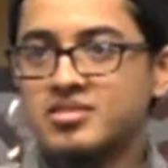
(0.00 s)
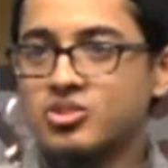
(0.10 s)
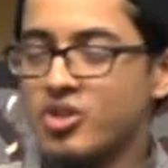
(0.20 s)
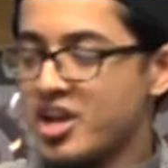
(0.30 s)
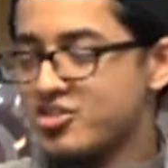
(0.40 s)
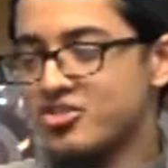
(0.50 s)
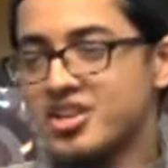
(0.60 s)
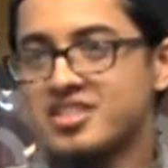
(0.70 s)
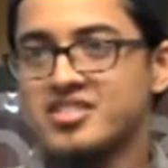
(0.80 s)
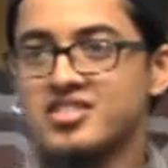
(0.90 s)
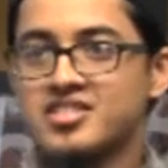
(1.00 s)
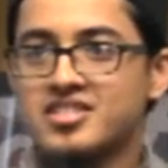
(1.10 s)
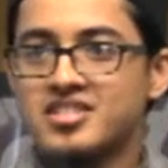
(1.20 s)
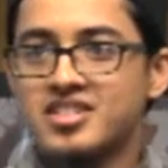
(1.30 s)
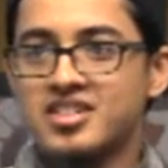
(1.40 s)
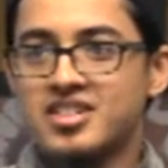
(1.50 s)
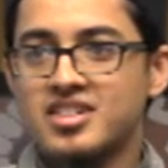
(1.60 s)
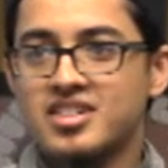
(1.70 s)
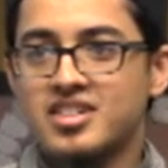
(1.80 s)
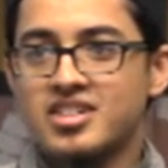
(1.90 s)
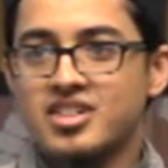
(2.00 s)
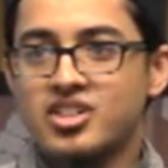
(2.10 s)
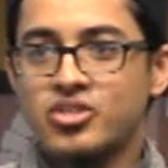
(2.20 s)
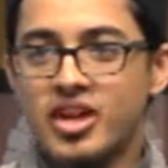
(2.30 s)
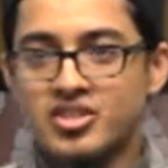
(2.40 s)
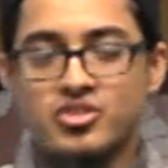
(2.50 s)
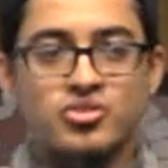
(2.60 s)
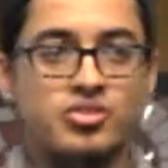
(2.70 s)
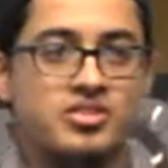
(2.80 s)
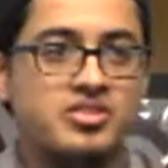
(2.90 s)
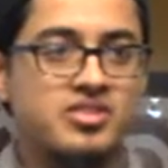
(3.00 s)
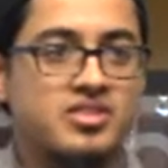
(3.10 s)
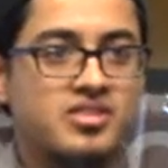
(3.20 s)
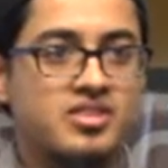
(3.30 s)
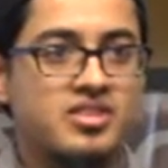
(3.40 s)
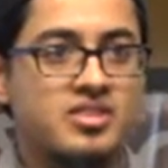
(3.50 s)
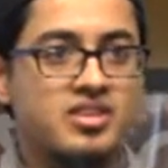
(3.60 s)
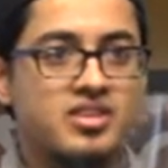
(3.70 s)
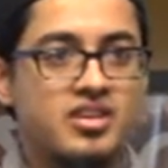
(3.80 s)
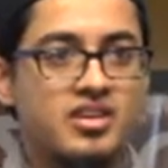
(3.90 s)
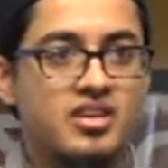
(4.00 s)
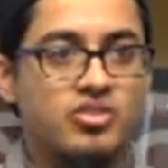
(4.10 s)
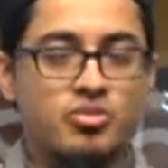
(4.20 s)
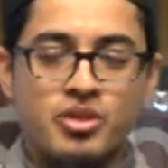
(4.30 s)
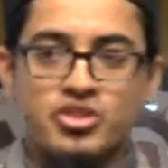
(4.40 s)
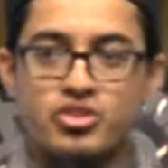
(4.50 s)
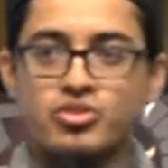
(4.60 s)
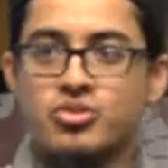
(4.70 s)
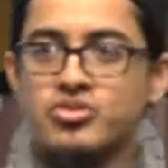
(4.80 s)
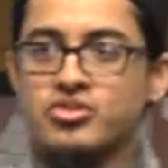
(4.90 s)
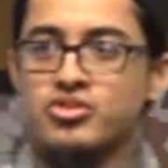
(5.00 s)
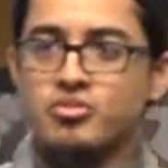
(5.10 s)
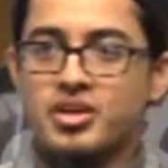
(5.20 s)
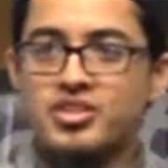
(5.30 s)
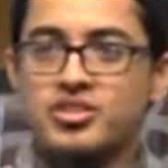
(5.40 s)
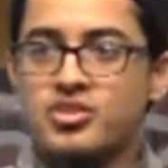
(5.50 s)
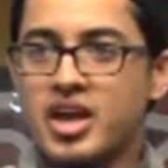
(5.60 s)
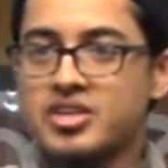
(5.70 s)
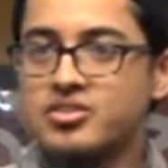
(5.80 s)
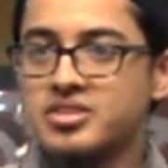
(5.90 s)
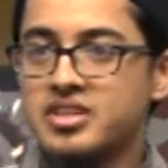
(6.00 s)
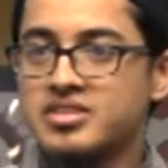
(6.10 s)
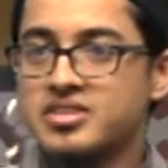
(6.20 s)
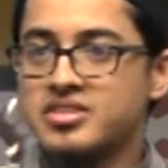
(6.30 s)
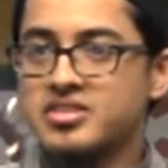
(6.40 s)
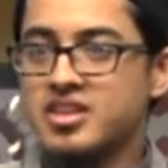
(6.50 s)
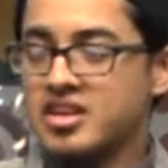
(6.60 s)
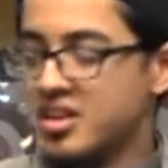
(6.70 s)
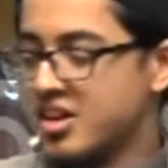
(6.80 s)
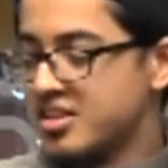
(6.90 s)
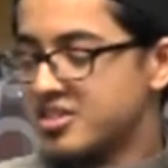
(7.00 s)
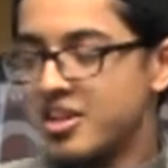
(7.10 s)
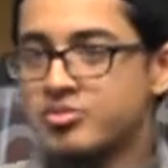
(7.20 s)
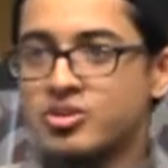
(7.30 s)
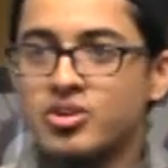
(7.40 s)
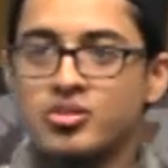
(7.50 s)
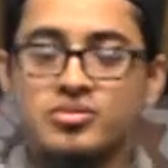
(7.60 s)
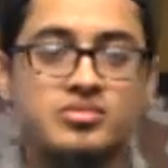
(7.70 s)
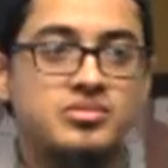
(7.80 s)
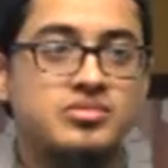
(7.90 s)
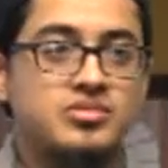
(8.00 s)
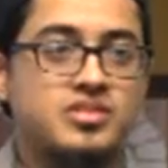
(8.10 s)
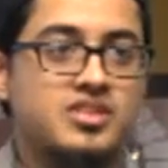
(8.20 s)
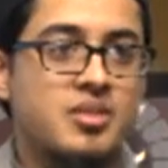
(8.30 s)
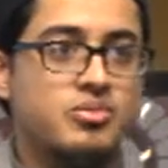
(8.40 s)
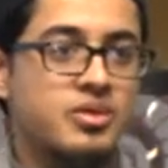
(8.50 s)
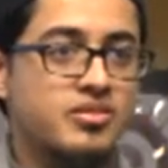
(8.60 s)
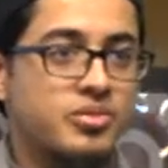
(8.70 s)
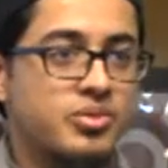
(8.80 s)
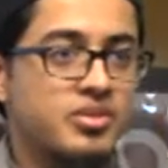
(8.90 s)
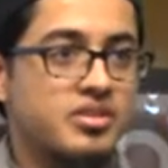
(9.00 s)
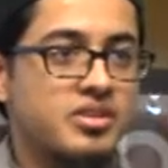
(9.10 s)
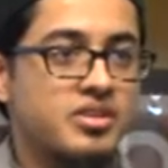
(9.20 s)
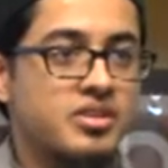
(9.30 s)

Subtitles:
You had your chances. You had your choice. You made your choices and you had your chances. It's time to go. It's time to leave the world.